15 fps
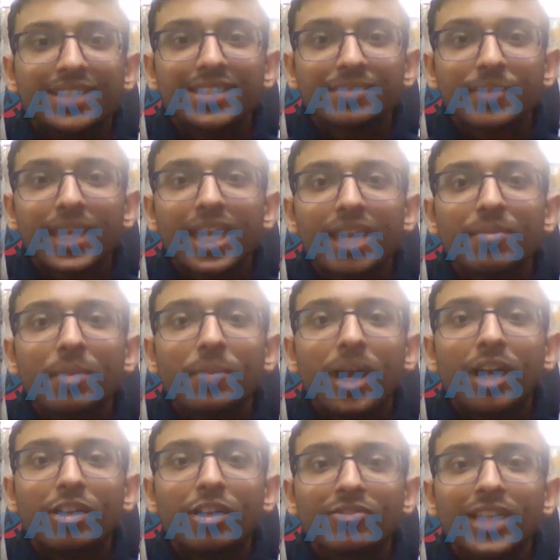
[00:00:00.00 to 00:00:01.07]
chess became
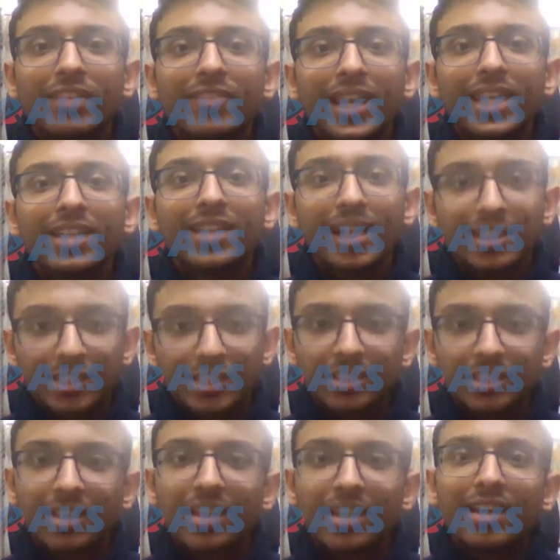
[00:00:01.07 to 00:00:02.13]
a part of their very
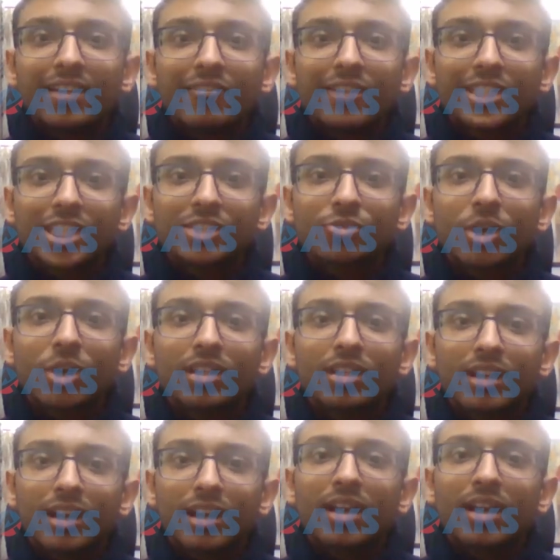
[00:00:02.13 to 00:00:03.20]
culture, which is
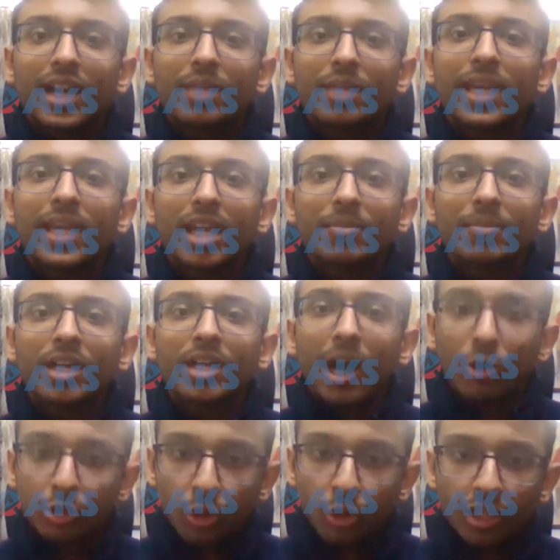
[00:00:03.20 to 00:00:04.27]
what it became
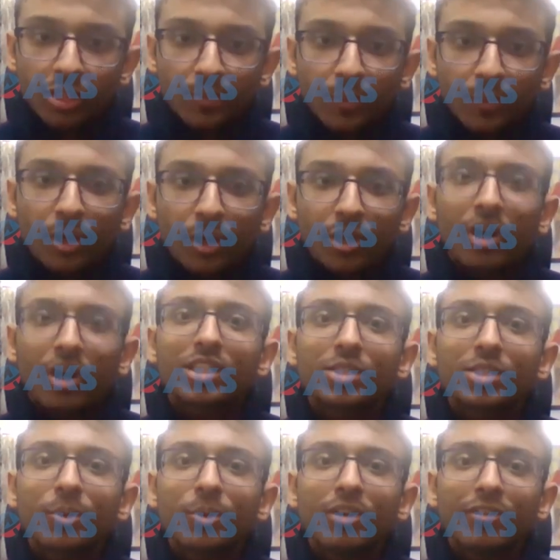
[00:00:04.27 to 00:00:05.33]
a household sport or
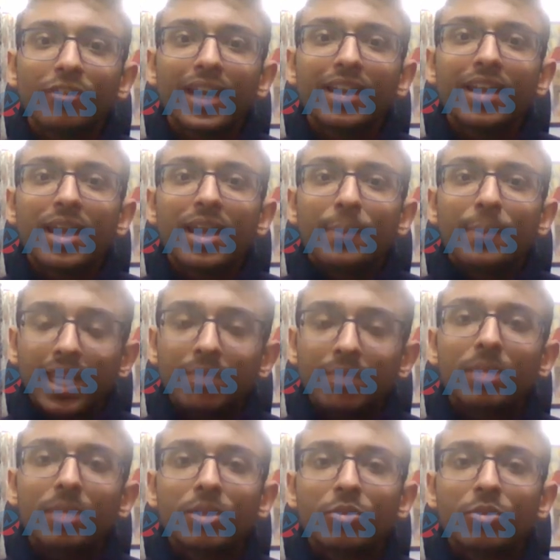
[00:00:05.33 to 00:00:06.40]
a sport where
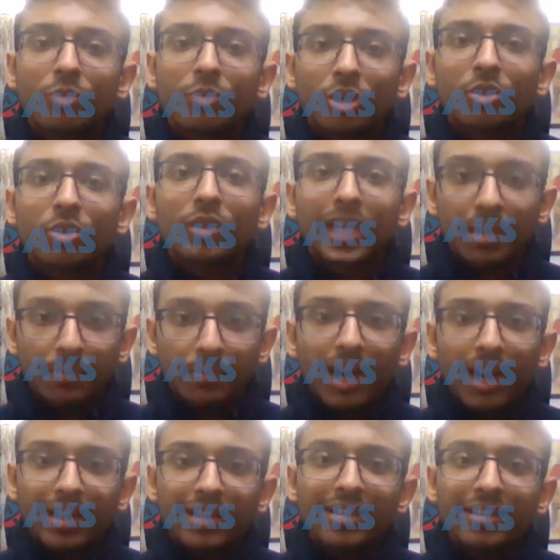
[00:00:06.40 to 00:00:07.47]
many people would want to take
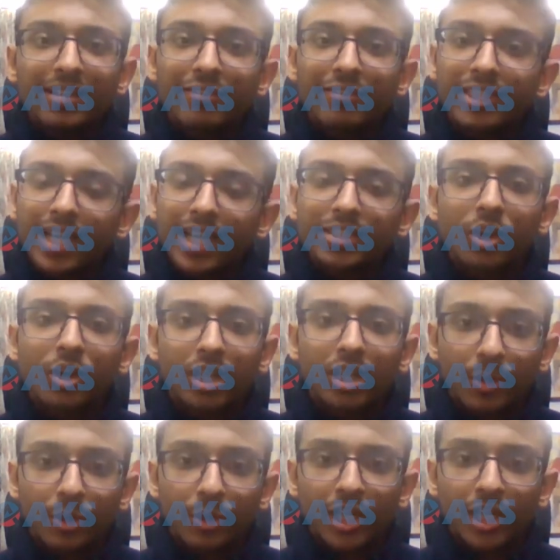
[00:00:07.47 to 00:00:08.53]
part in, which has
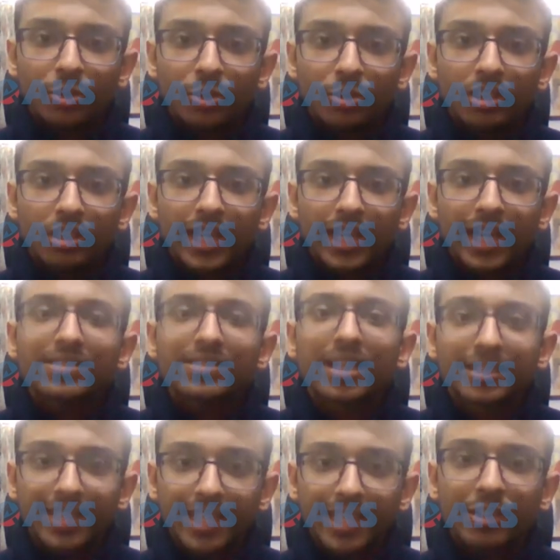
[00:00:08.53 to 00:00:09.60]
contributed to the great
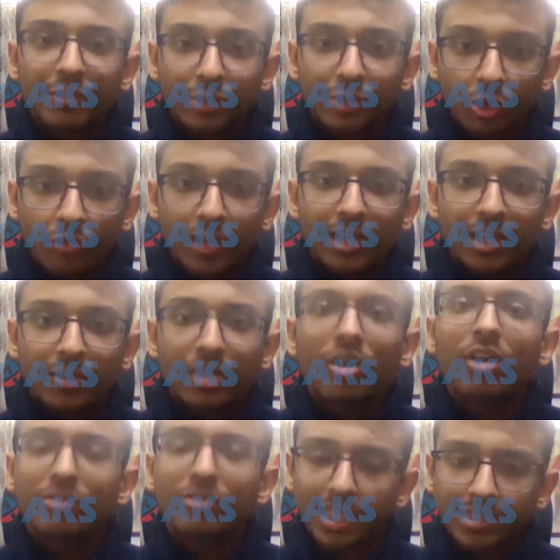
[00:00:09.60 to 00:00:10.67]
success of Soviet
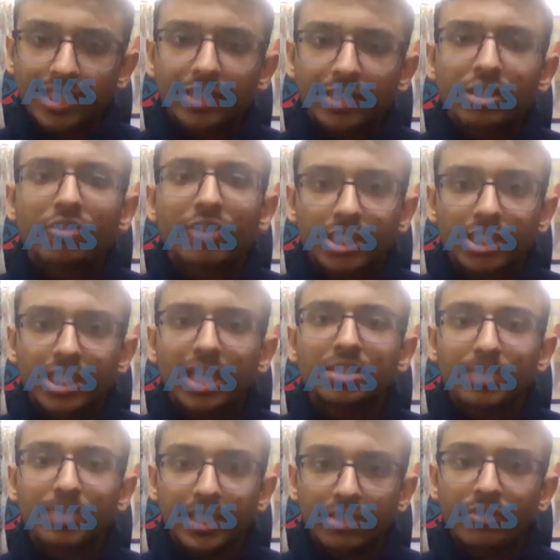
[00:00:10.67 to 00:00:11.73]
Union, of success of
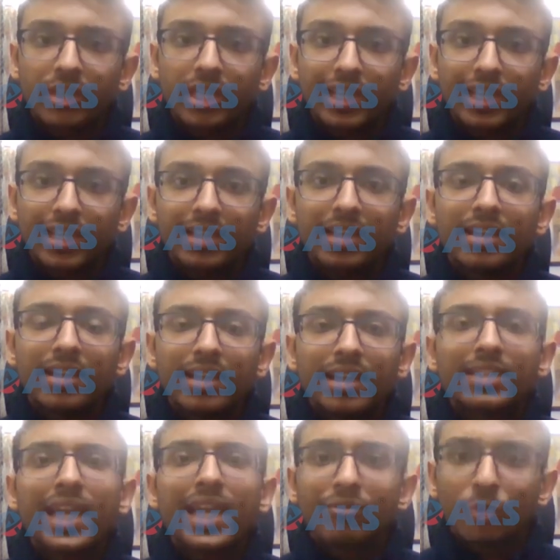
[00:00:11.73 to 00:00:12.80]
Russia specifically.
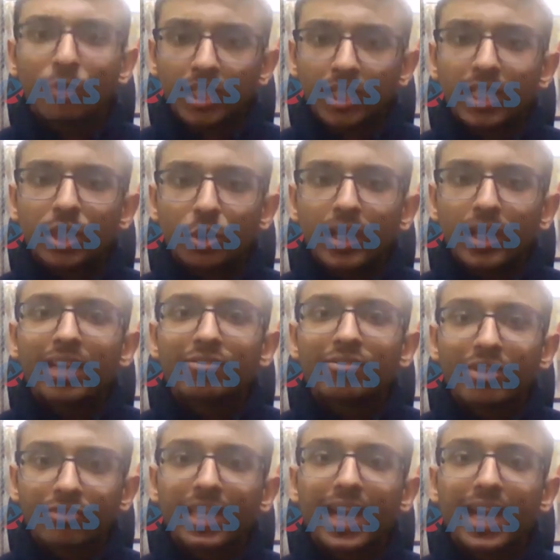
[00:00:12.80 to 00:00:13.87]
They have more than
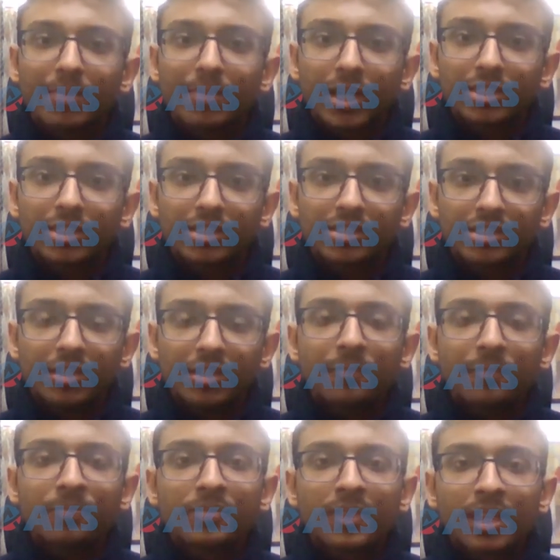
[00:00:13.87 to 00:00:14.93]
250 grandmasters,
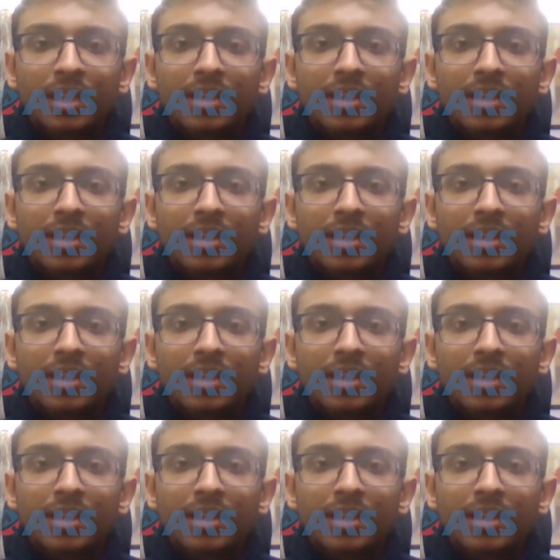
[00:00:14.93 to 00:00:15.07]
sir.